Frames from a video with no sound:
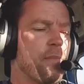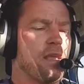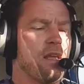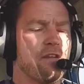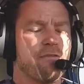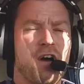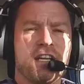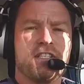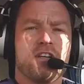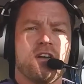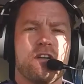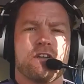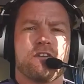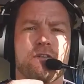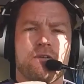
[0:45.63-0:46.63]
And if I
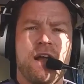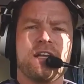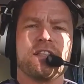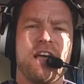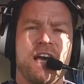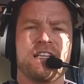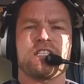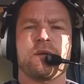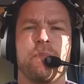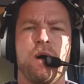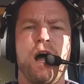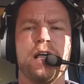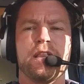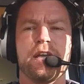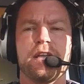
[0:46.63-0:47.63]
don't correct that as a
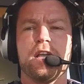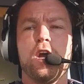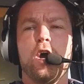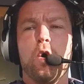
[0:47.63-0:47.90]
pilot,